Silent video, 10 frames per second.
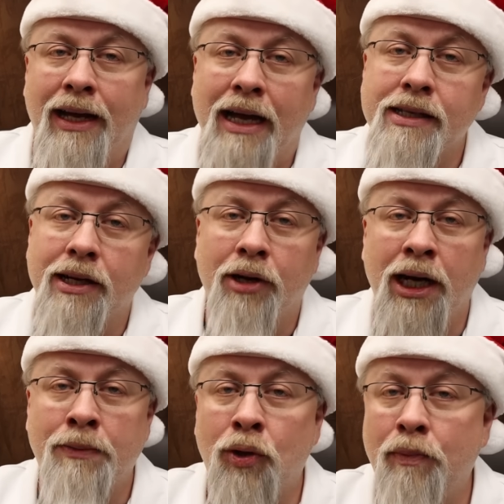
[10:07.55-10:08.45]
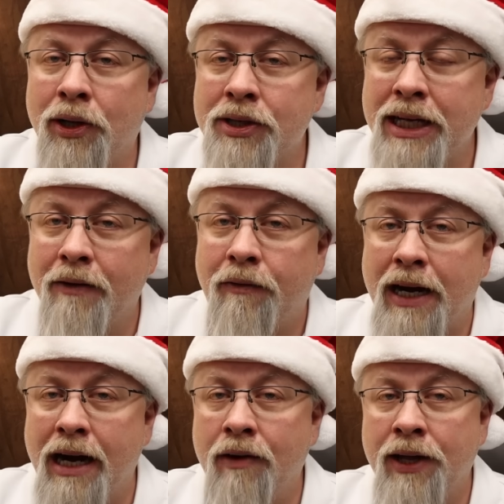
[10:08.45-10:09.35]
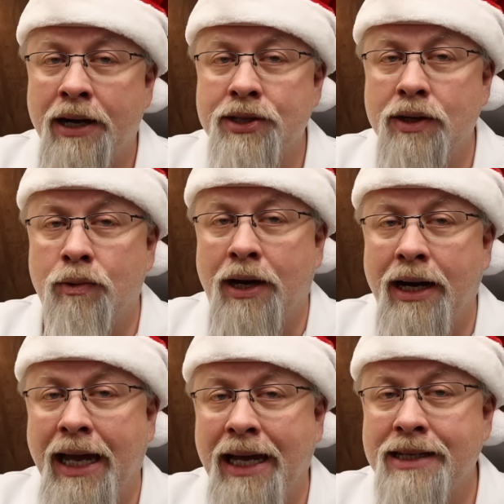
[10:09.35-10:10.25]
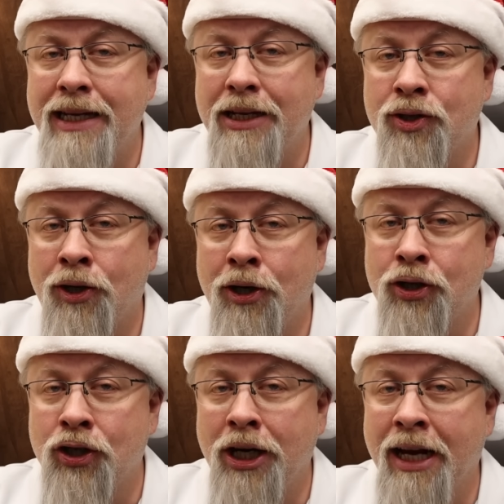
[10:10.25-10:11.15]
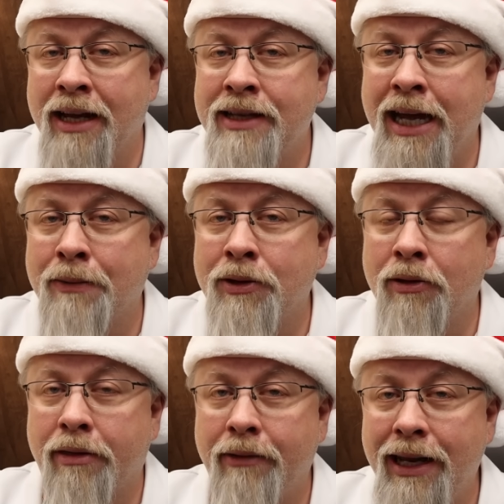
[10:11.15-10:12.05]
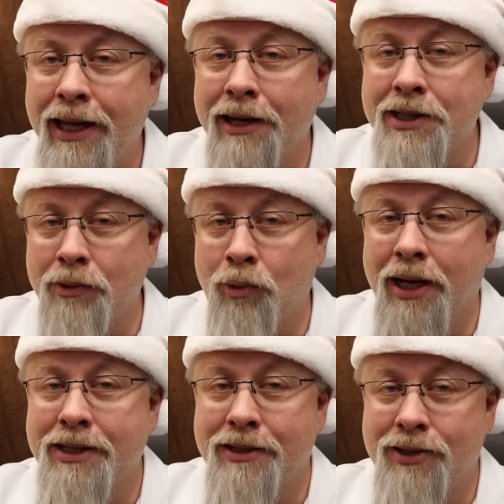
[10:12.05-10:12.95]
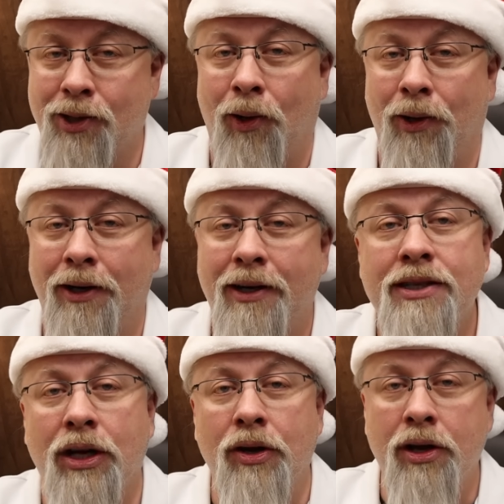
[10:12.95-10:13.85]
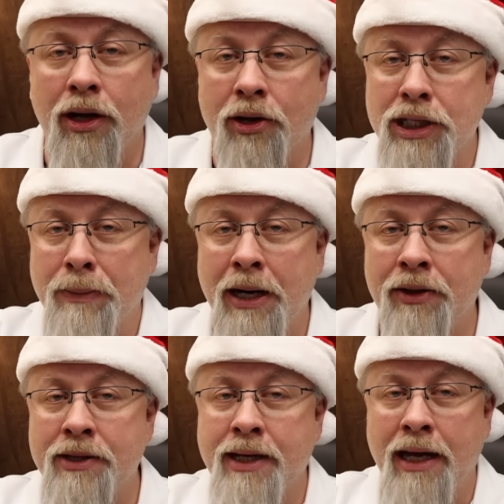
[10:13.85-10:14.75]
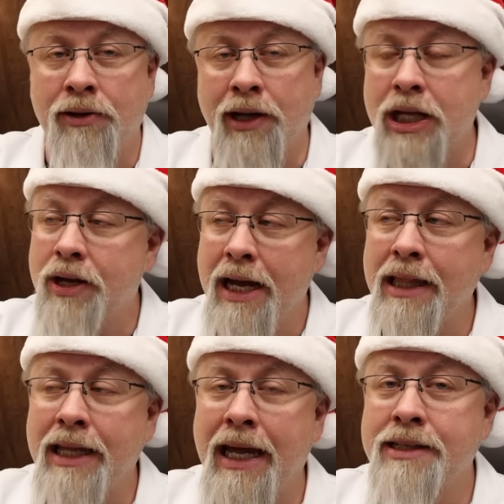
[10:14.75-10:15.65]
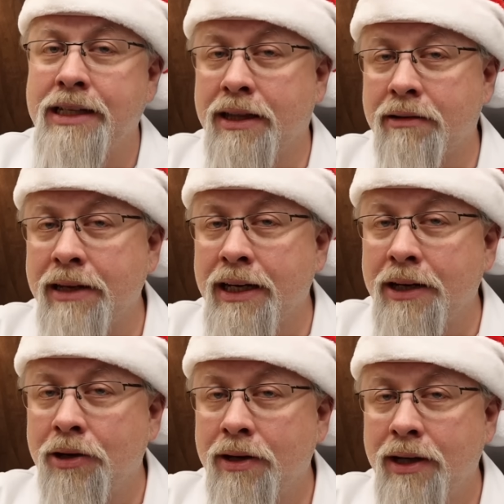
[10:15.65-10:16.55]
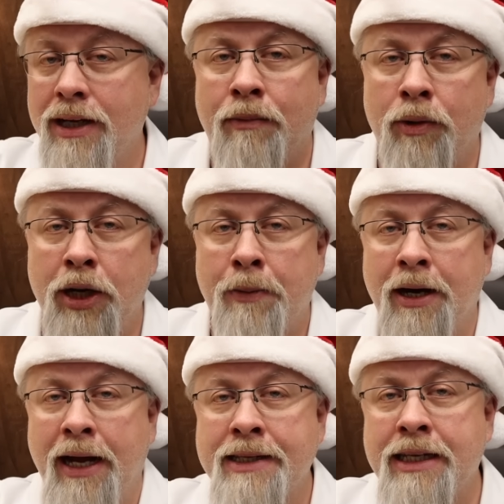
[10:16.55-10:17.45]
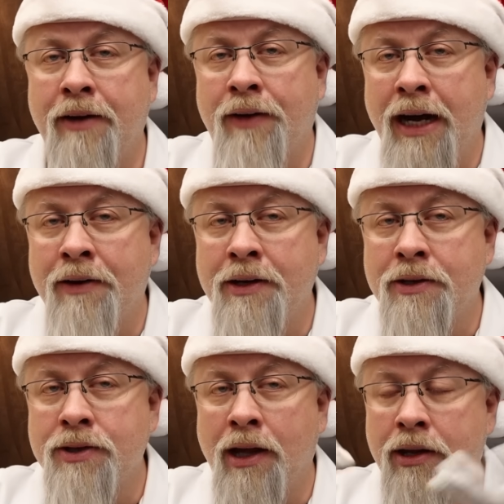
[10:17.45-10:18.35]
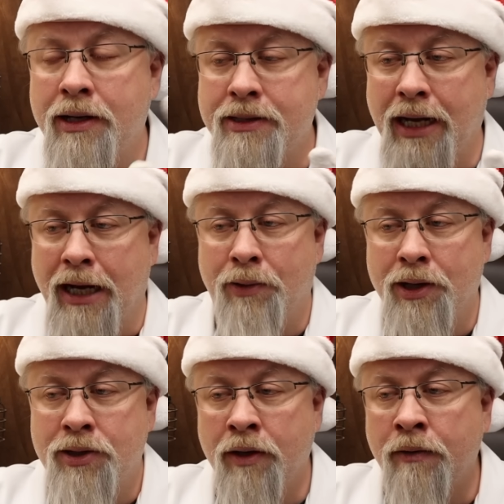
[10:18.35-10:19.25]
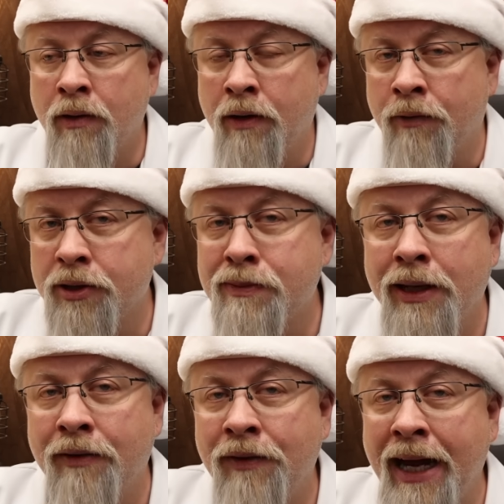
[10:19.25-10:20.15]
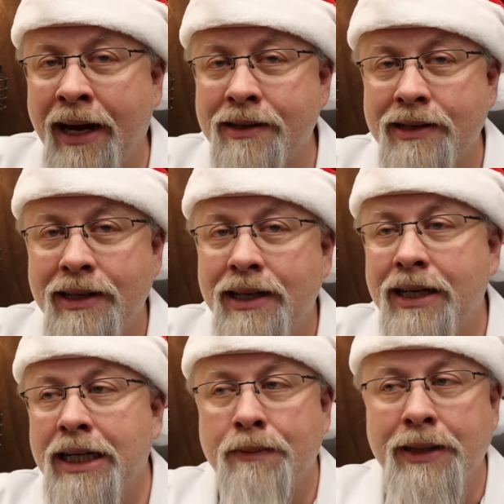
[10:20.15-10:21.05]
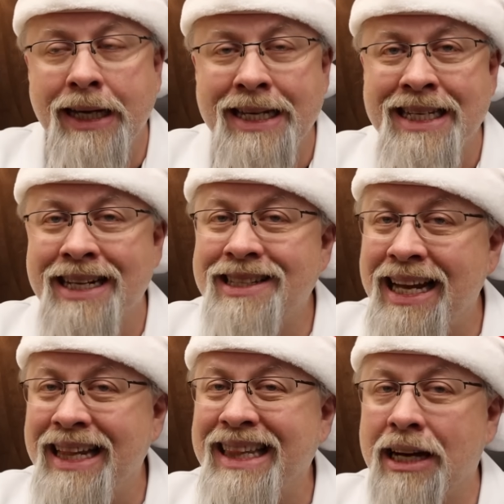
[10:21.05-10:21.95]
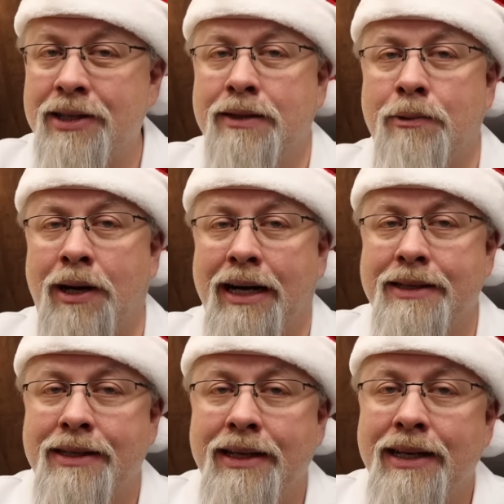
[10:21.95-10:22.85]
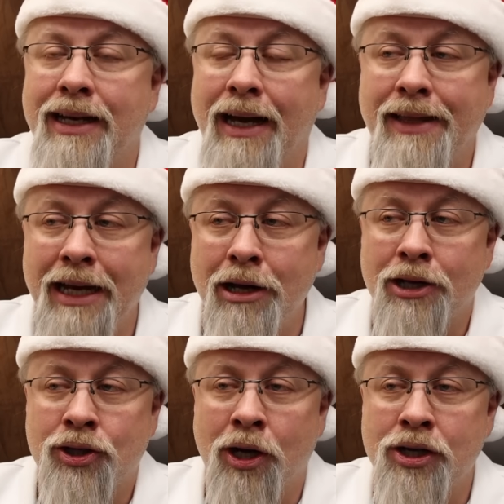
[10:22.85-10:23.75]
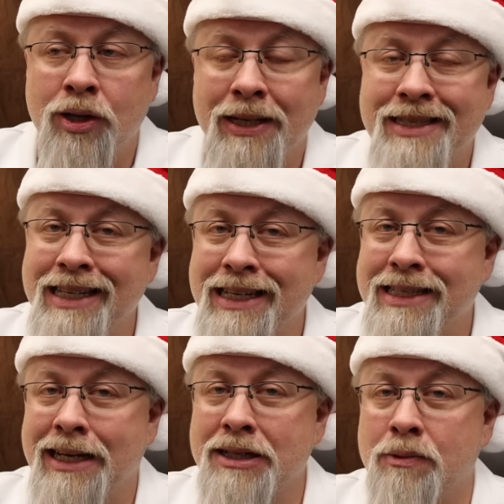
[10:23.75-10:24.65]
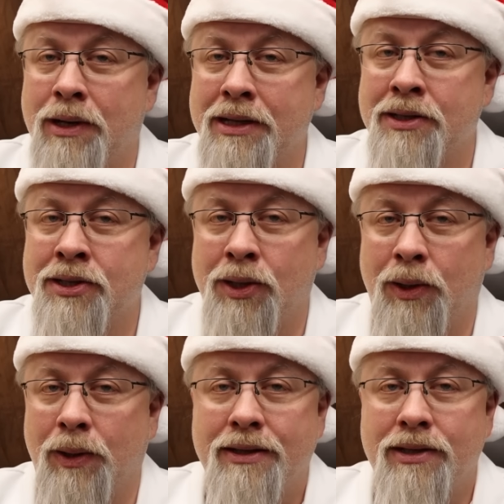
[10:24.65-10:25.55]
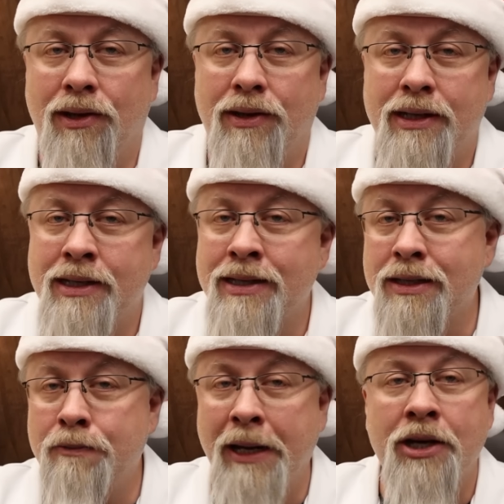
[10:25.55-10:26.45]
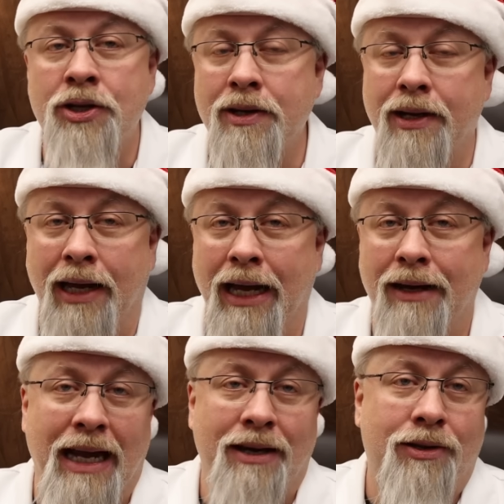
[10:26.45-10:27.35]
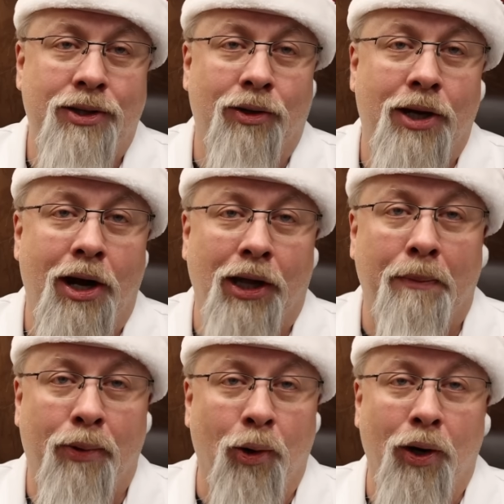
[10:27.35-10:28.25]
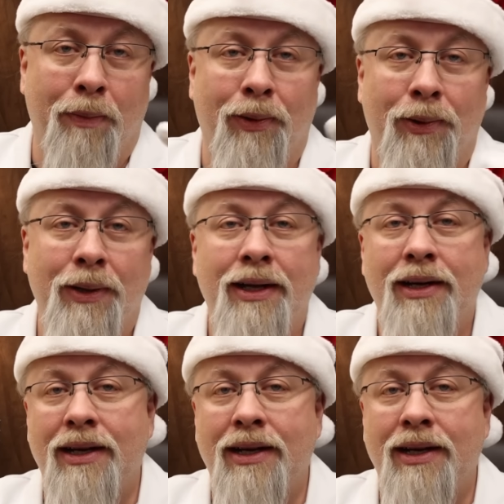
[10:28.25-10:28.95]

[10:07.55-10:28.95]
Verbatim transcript: It has an incredible built-in 5,000 watt AC charger and can take up to 3,000 watts of solar. So you can also pair this together like you can the AC 300, but when you pair AC 500s, not only does it output 240 volt split phase, but does it at 10,000 watts. And then you can charge it with 6,000 watts of solar. So this is as big as you can get and still call it portable.